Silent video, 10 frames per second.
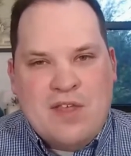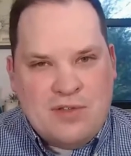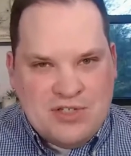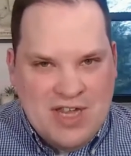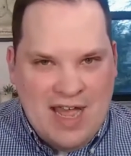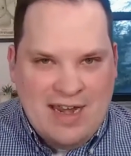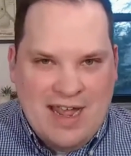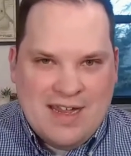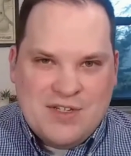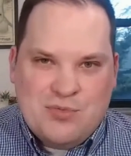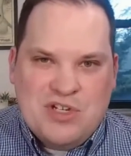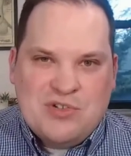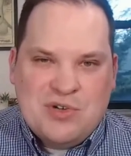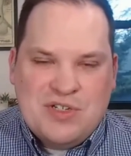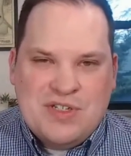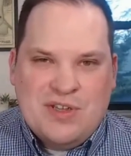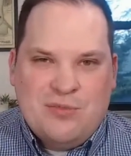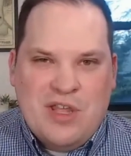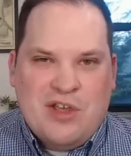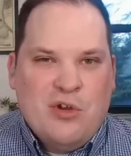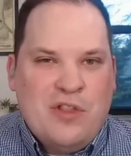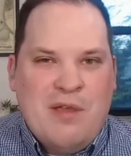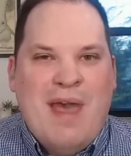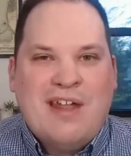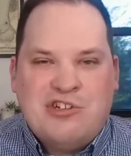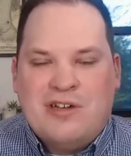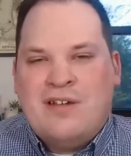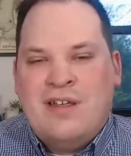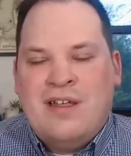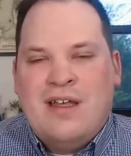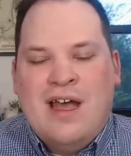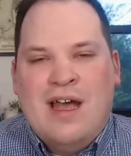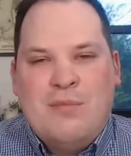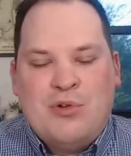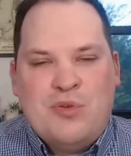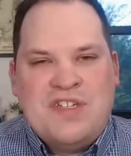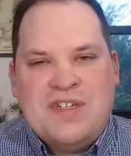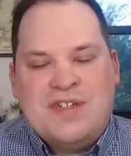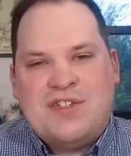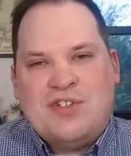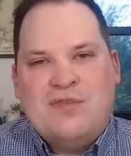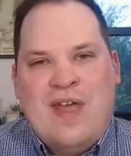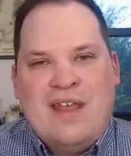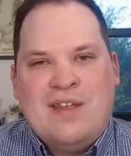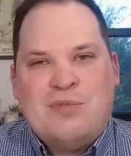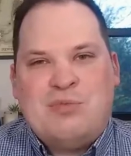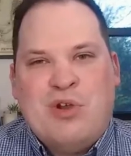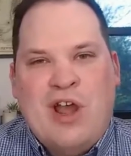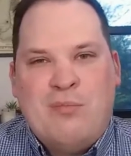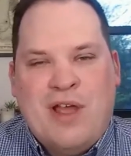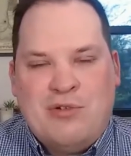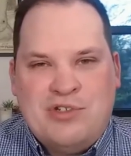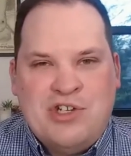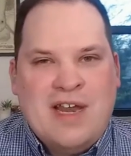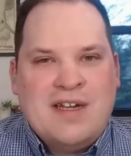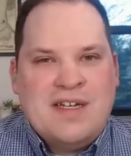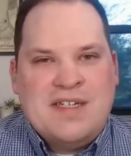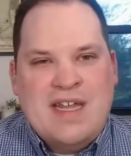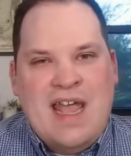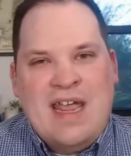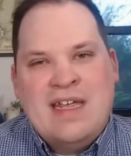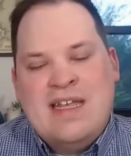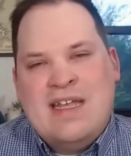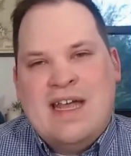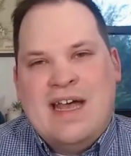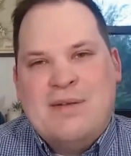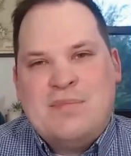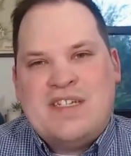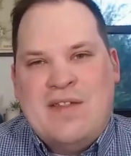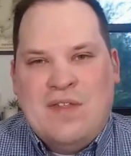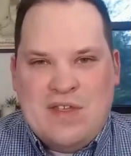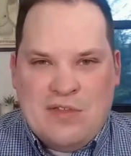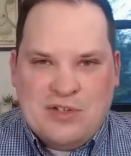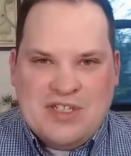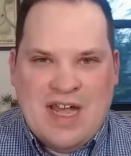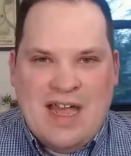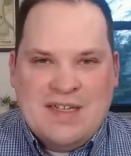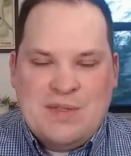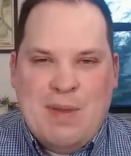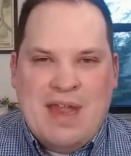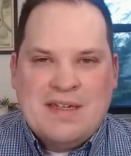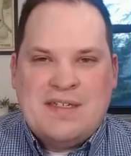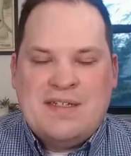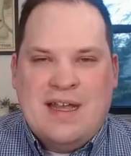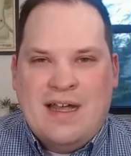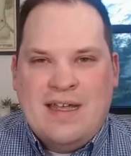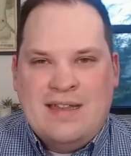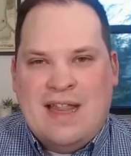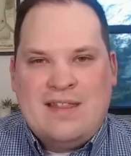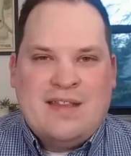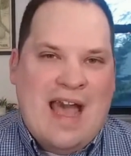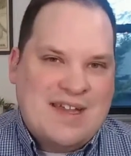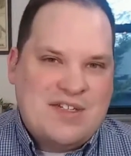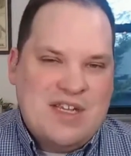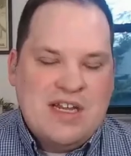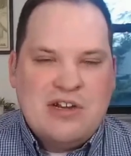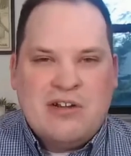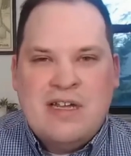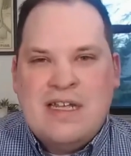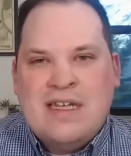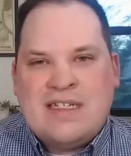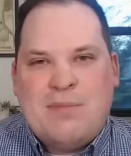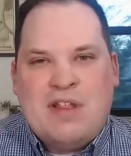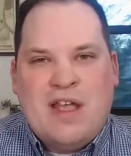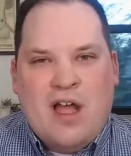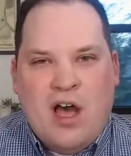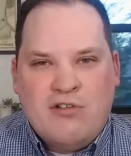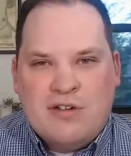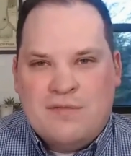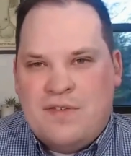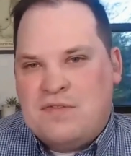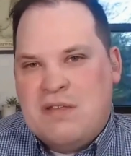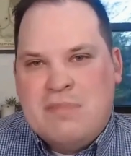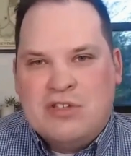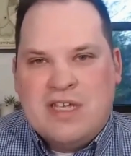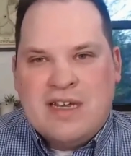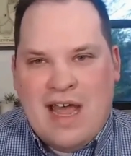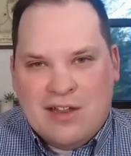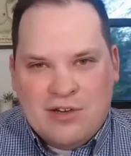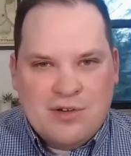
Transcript: the other side has resources that we could only imagine. Um, a recent survey that was put out by Christianity Today um, said that the other side spent uh, in l- the last year something like $150 million